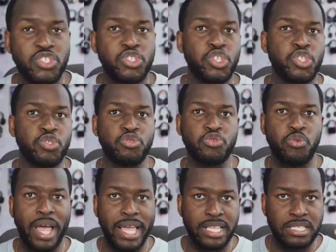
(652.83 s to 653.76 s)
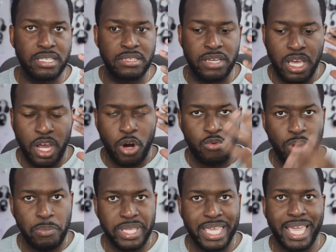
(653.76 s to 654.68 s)
is just trying to
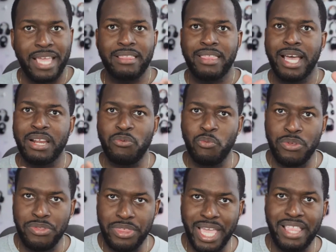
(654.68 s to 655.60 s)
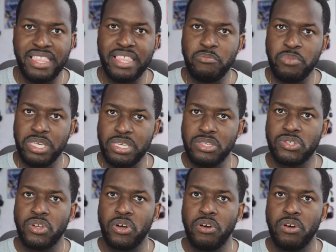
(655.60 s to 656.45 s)
replicate that within the piece